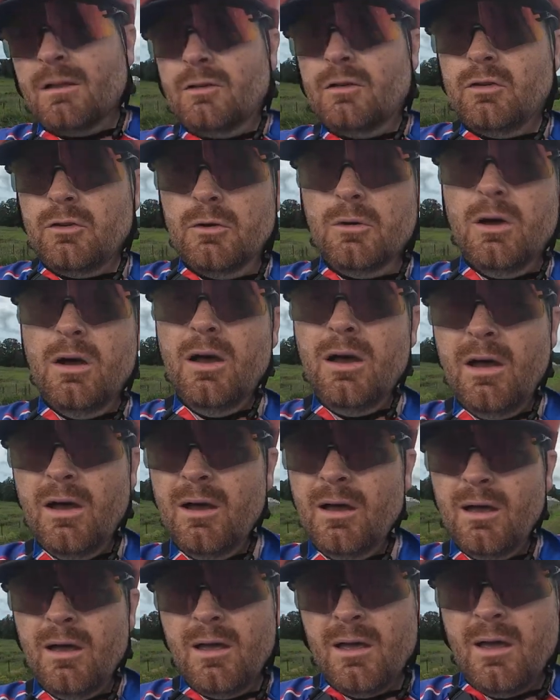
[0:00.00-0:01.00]
to
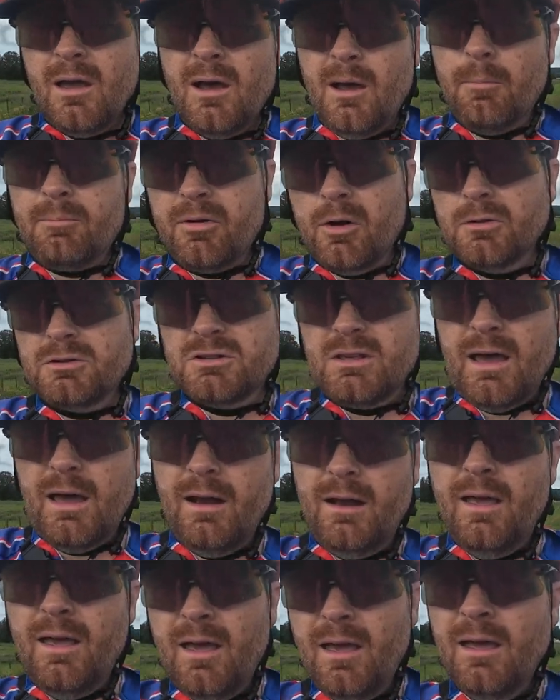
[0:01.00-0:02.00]
approach that.